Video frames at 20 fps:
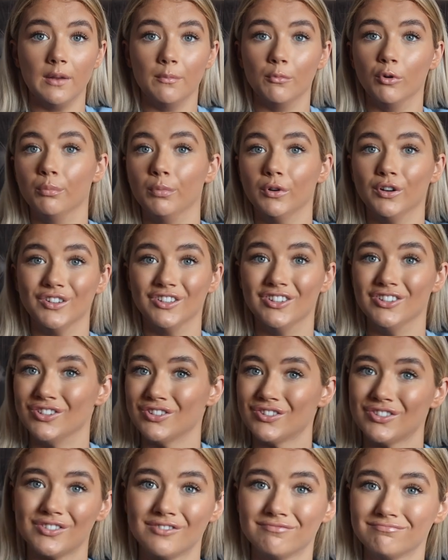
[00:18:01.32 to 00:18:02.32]
anymore,
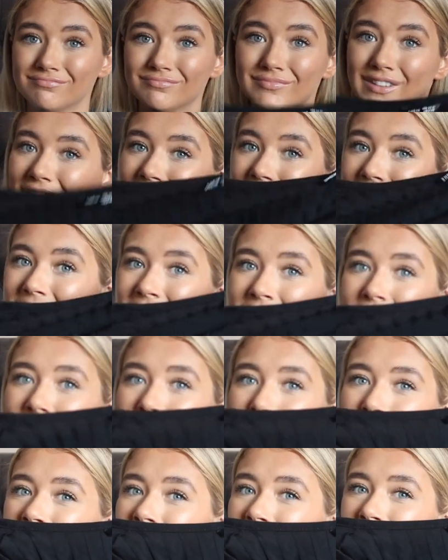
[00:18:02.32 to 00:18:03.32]
because there's
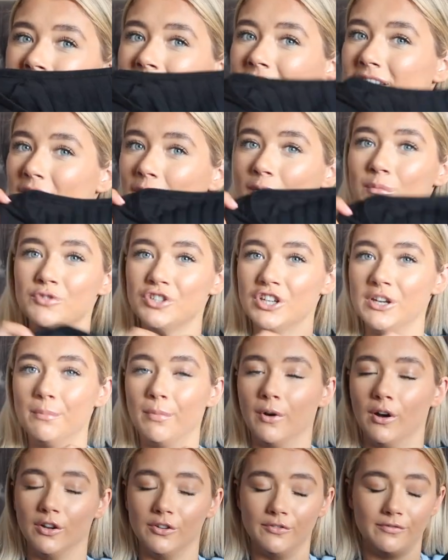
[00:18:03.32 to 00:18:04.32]
other places that sell them
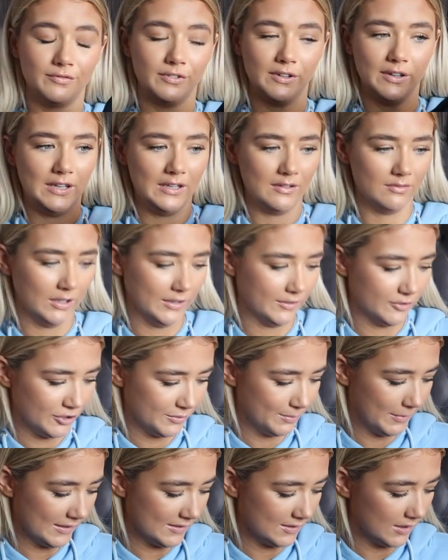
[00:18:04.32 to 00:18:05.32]
cheaper for like
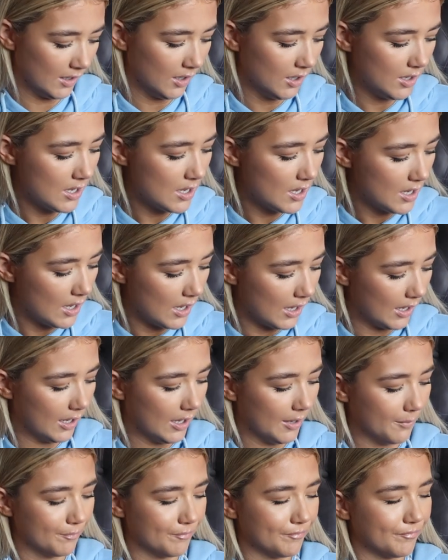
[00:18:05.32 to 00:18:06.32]
just better.
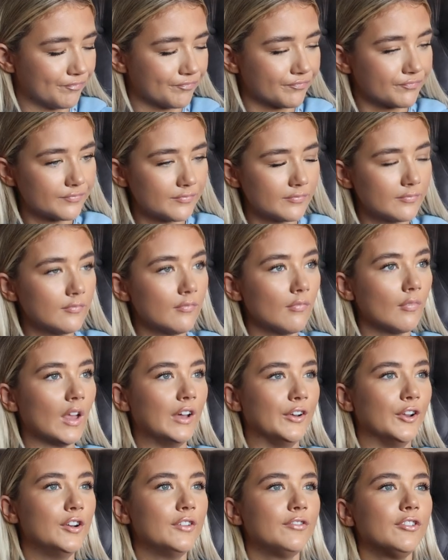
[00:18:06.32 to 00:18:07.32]

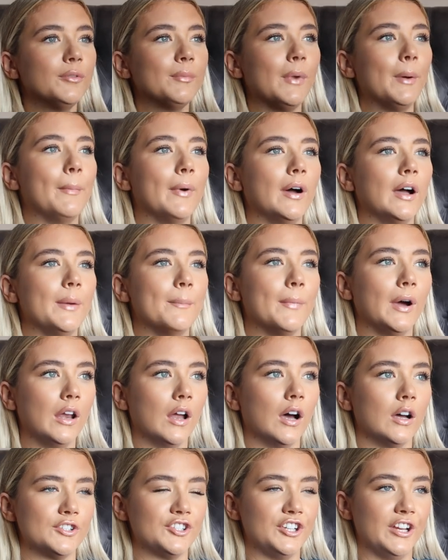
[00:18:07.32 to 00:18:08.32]
I don't know if you remember in my
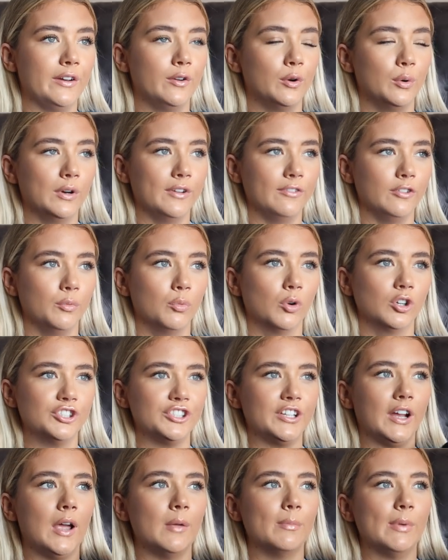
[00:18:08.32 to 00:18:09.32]
last Shein haul, if you
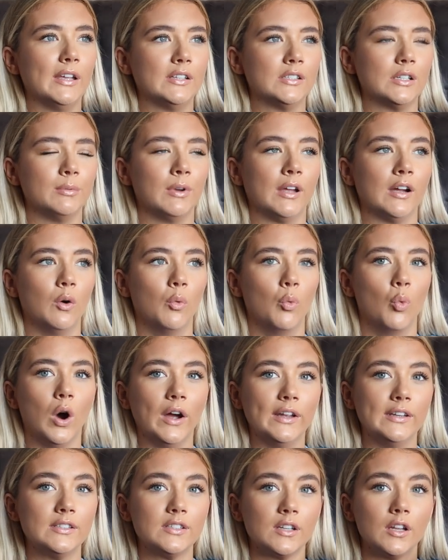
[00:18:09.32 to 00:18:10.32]
watched it, I picked up like a
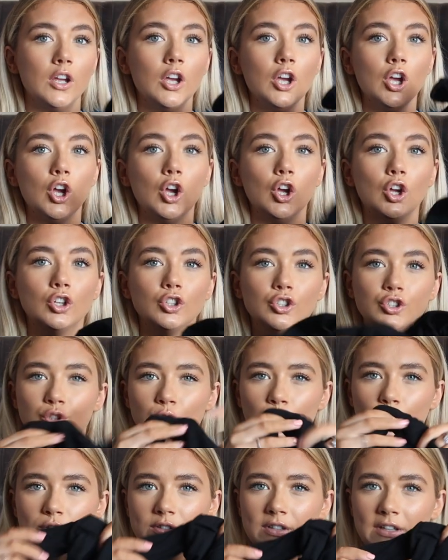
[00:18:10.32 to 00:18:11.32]
white
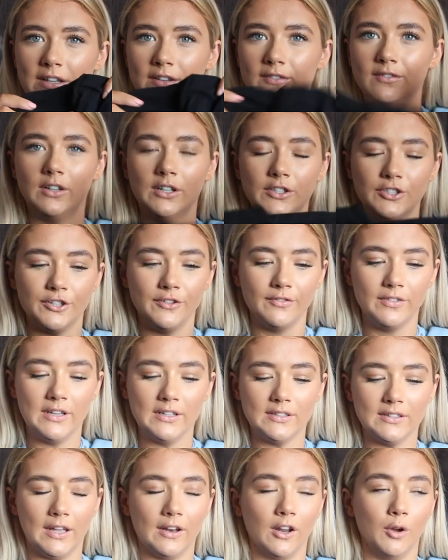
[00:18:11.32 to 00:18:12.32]
short sleeve version of
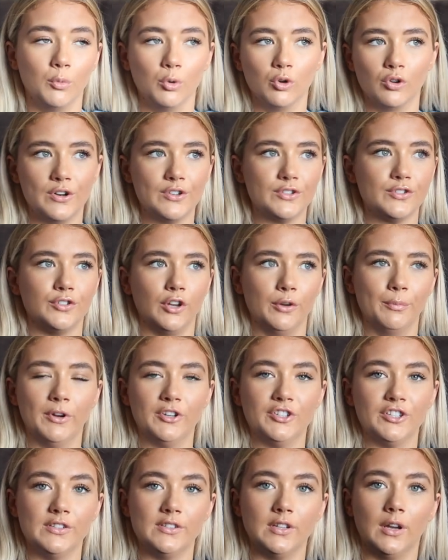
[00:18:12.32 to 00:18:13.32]
this, and I wore it so
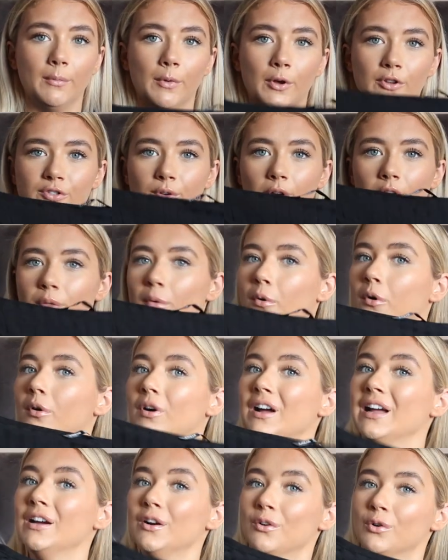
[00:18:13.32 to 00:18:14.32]
much in summer, so I
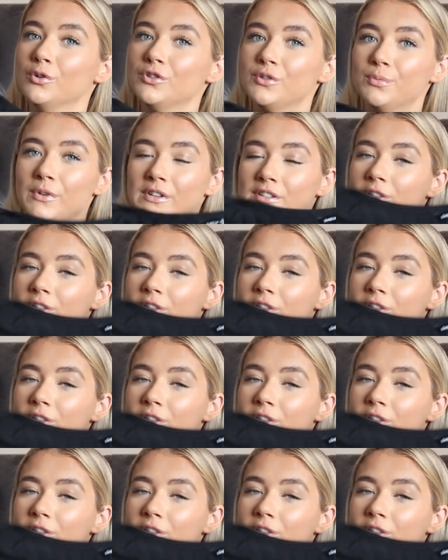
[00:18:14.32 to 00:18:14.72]
thought autumn